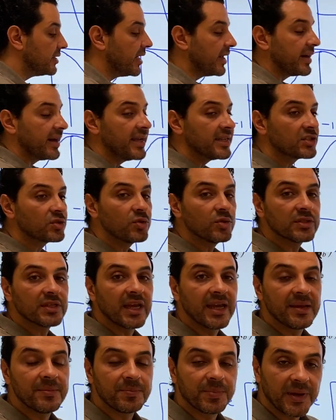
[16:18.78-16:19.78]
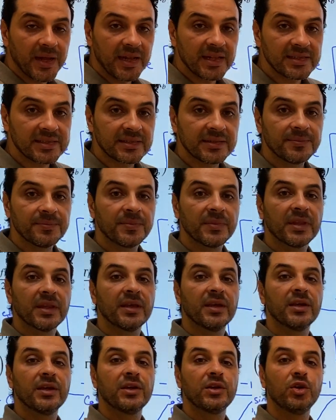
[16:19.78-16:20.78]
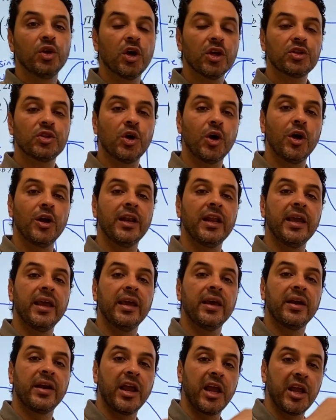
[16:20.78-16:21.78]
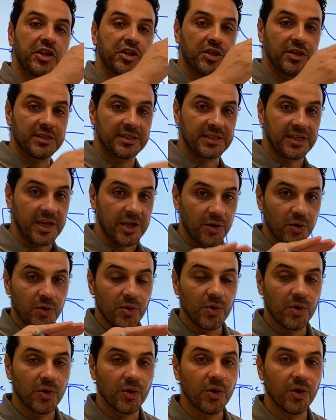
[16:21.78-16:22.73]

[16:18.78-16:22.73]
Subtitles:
the raised cosine pulse not only reaches 0